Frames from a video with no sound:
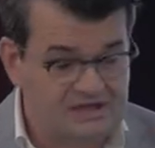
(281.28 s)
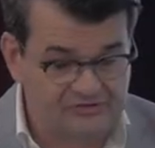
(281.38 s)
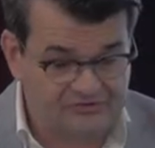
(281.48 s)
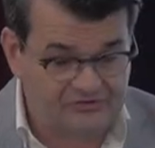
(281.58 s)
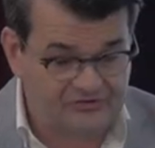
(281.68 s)

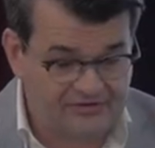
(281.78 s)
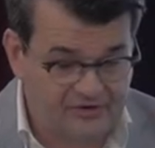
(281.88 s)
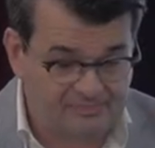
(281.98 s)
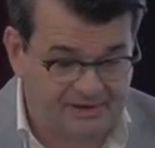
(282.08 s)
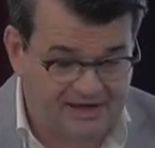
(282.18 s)
is to say
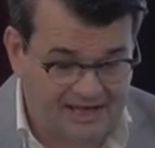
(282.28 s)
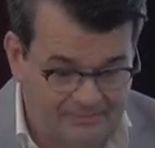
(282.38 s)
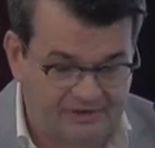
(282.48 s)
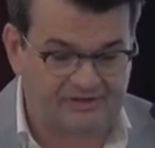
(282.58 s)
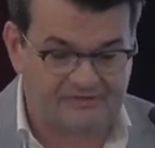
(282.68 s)
that
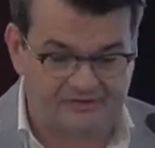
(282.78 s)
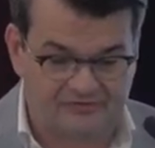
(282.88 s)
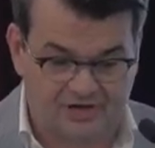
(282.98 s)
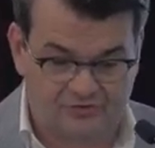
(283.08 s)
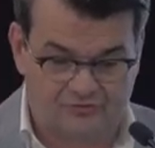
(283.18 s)
Parliament in this
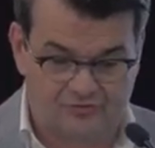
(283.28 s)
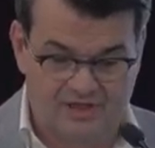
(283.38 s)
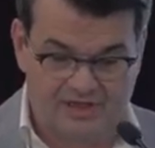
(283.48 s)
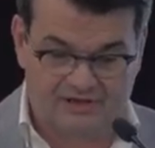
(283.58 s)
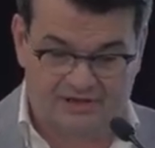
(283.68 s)

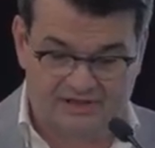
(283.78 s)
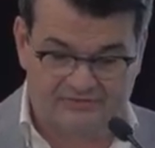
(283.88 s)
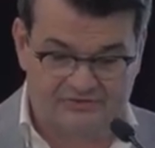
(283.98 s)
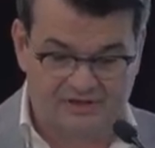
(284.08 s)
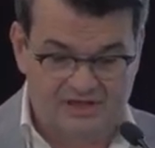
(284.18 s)
country, at
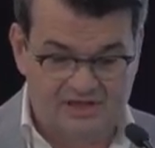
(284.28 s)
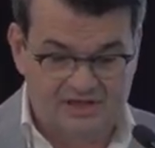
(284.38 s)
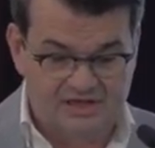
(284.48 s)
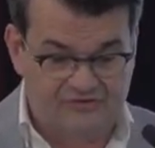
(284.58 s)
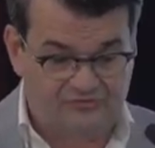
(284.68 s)
least,
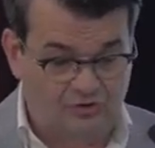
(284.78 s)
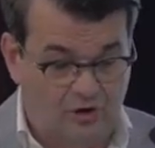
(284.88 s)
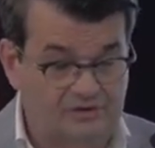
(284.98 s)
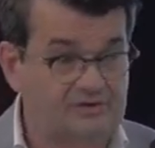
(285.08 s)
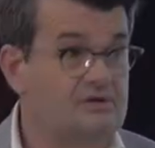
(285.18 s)
is
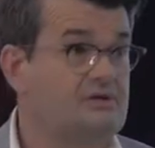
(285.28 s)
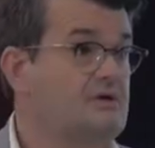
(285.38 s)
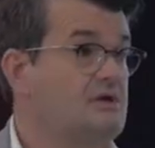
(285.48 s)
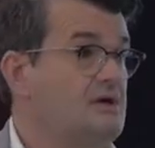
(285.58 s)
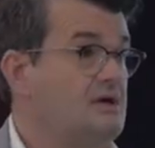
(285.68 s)
not,
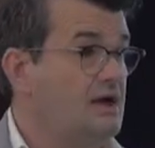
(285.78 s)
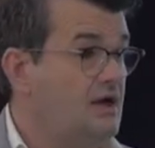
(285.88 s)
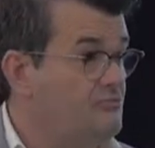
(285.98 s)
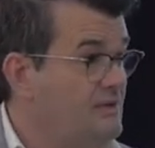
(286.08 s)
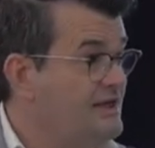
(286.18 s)

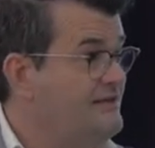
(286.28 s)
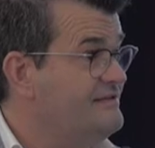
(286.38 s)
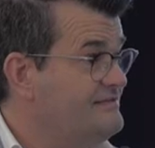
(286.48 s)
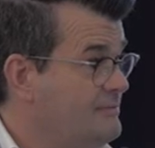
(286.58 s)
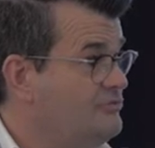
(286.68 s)
as many
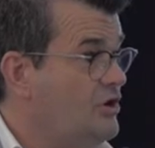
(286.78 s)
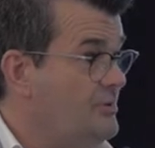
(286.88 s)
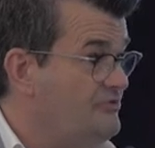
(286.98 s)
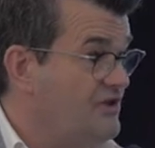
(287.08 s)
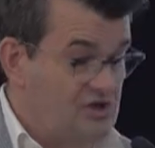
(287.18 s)

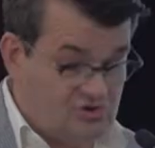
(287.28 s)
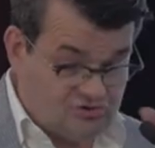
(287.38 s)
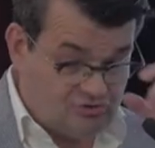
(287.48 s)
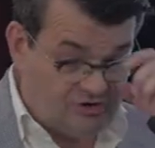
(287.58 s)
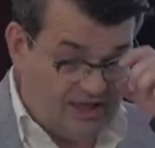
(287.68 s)
sometimes say in
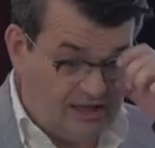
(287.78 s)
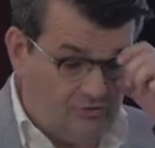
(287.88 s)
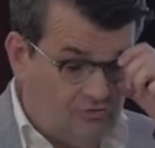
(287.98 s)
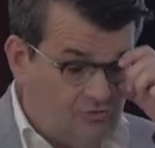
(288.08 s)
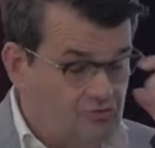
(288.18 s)

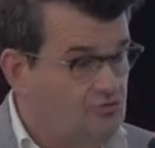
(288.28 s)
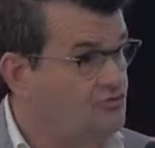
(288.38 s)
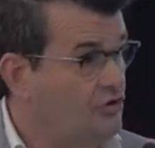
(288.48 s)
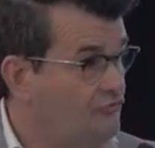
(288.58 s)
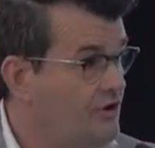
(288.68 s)
shorthand,
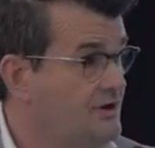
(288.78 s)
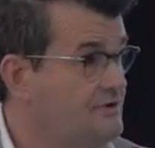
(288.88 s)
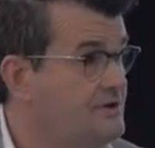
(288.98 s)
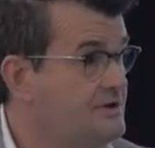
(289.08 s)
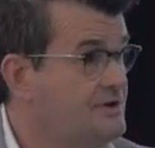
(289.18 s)
sovereign.
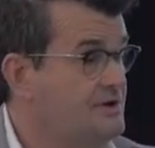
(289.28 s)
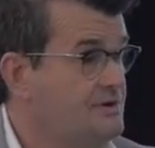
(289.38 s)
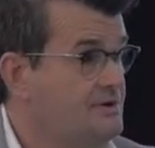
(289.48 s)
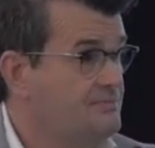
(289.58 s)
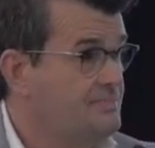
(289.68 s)

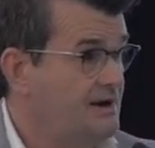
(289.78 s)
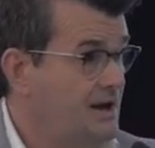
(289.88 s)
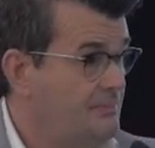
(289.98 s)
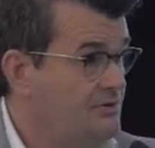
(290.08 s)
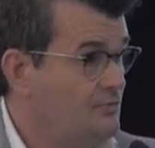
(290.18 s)

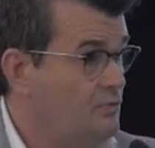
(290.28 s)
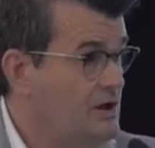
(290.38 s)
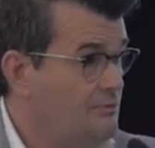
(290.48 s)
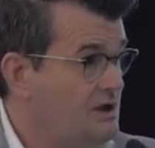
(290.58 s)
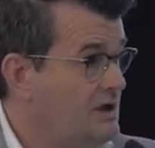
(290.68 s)
Parliament,
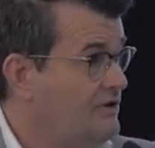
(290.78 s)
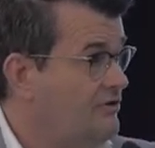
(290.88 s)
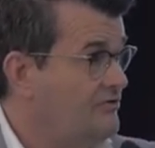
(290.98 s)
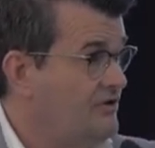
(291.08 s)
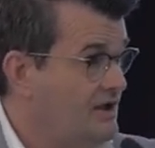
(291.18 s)
we
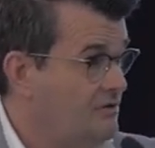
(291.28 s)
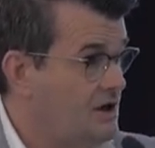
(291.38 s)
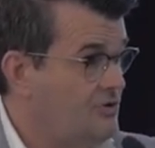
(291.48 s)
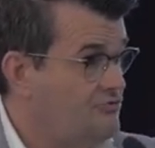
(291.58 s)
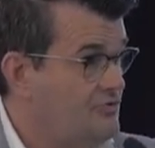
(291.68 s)
recognise in our
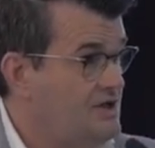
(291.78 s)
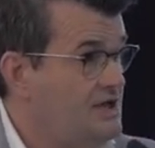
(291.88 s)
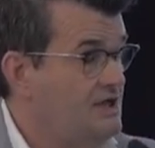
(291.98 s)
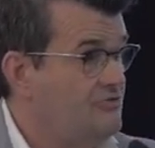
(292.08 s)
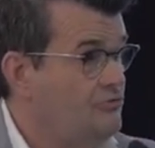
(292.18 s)

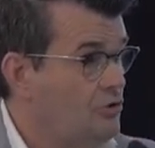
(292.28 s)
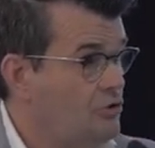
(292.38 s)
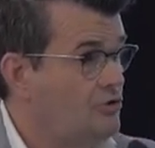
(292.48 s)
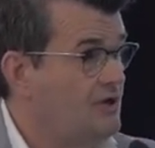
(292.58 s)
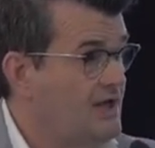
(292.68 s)
country, is
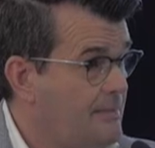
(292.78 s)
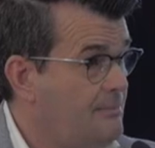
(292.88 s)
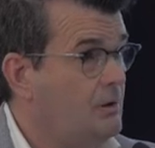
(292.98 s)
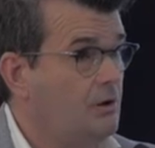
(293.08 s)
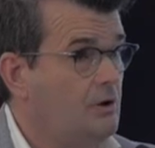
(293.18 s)
not
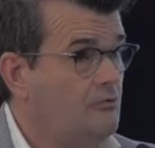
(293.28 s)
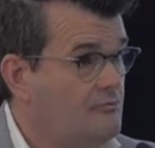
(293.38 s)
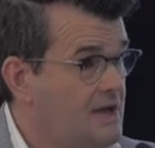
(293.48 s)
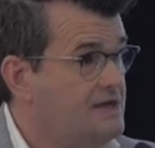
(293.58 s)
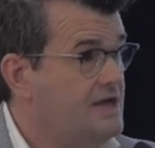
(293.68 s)
capable of
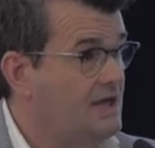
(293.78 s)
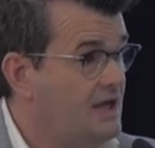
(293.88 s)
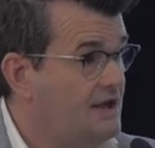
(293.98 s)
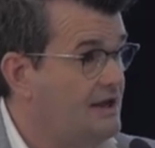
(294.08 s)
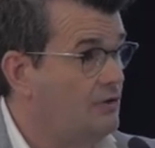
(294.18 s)
making
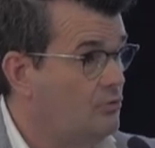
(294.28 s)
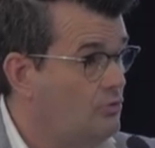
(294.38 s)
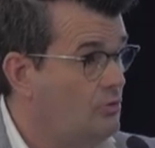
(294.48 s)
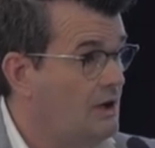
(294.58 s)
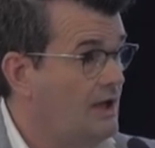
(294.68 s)
any
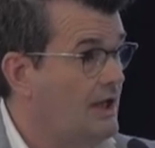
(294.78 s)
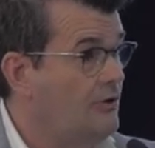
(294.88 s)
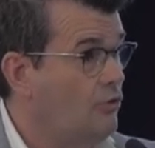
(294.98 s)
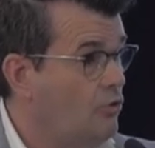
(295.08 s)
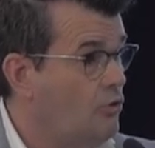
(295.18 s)
law,
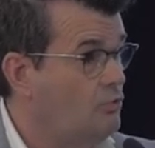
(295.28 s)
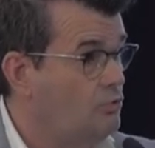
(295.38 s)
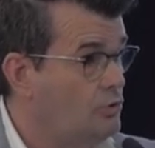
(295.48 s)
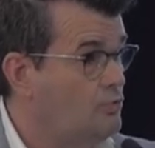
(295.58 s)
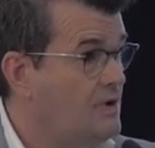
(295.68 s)
and nor
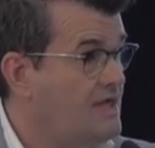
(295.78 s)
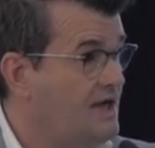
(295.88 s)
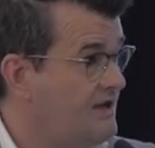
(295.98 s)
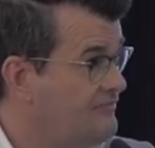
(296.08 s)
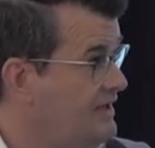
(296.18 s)
would we
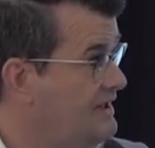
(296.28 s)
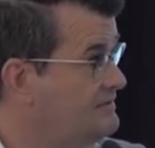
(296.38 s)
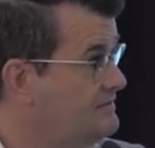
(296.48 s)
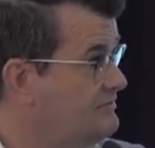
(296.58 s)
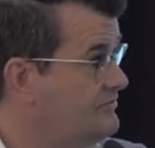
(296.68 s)
have that
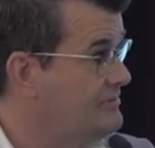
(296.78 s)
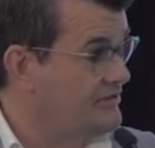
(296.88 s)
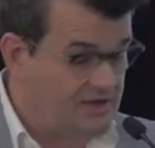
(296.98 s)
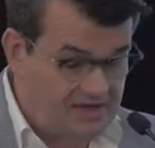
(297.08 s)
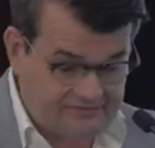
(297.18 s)
to be
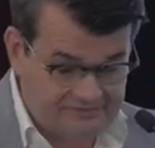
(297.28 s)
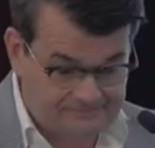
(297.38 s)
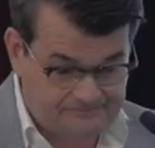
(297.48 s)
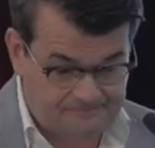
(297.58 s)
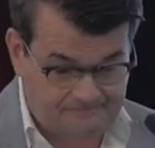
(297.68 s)
the case.
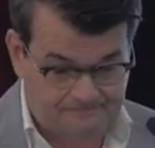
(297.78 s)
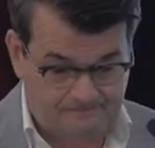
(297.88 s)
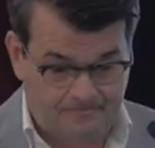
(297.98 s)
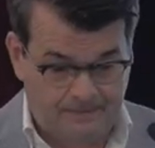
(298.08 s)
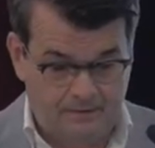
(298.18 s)

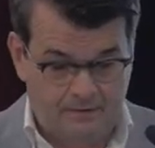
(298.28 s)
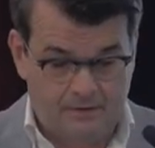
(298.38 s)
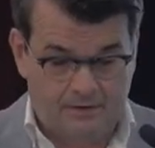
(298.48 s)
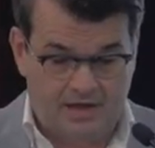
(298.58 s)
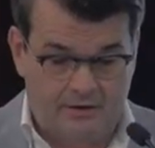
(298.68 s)

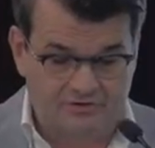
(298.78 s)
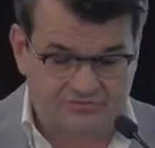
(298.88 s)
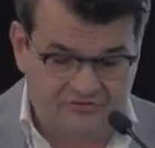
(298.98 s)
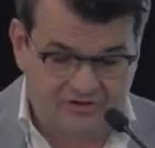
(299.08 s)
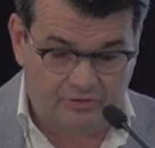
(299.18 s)
Current
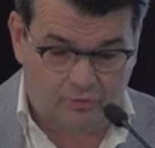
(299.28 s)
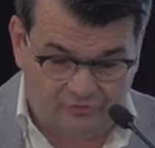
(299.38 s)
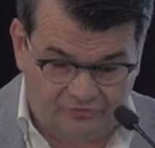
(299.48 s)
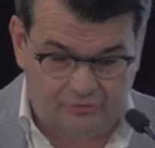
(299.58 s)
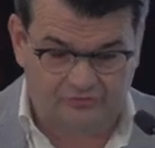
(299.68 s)
teaching in
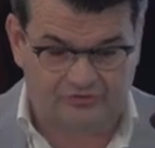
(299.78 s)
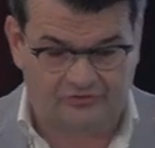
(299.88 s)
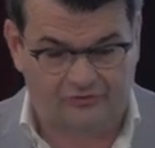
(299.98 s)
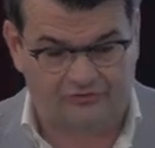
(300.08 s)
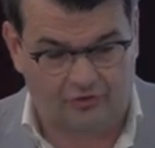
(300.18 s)
law schools is
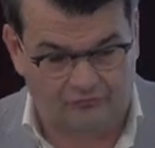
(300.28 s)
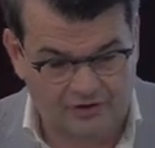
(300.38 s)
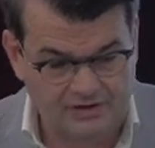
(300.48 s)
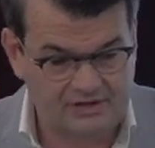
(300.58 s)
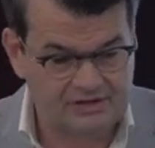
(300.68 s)
the
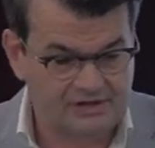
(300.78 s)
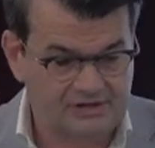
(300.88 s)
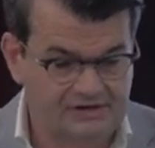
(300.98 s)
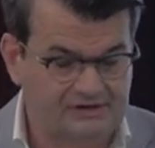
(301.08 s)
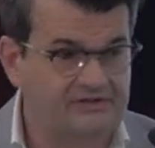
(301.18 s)
sovereign
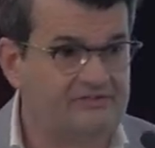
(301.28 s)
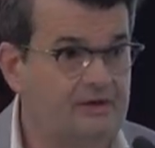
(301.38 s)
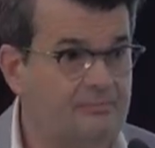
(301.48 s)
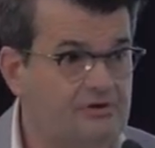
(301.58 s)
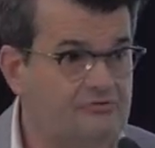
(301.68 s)
in
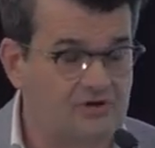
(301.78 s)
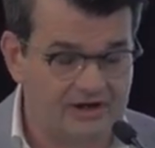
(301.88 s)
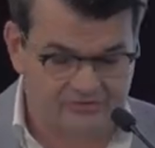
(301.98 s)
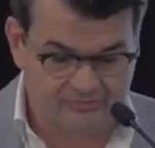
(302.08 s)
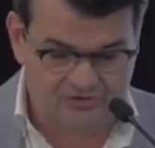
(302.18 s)
contemporary
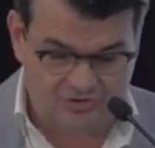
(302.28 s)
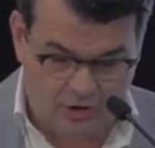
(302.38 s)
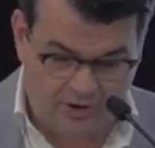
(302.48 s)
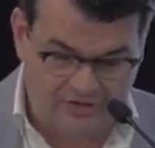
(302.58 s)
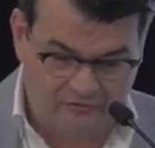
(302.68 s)
Australia, a
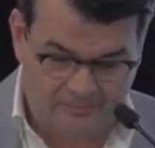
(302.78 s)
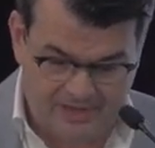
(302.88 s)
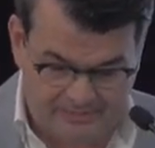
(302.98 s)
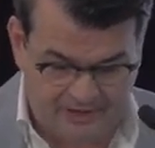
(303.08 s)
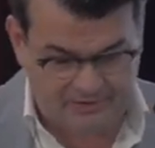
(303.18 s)
majority of
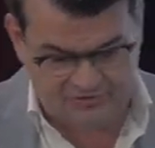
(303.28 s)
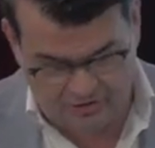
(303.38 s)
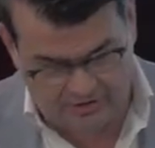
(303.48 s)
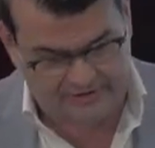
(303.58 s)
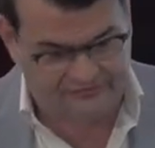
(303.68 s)
people and
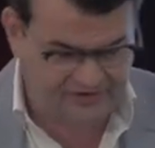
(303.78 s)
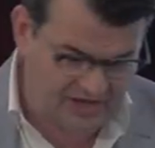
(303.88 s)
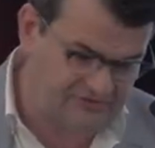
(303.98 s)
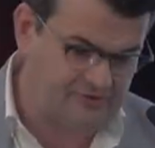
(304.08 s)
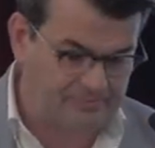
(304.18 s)
majority of
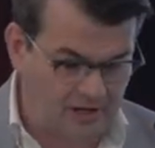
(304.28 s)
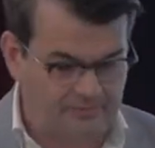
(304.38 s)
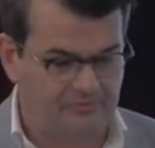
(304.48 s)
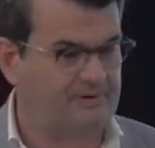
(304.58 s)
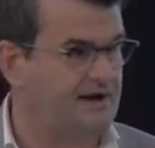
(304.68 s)
states,
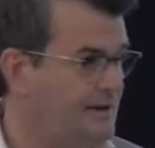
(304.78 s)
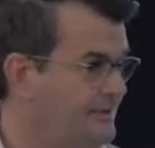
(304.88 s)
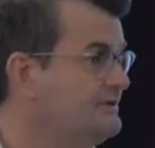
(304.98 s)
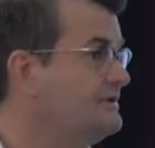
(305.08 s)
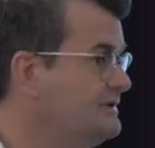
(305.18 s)
combined with
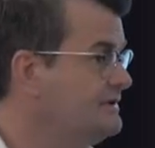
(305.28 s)
parliament,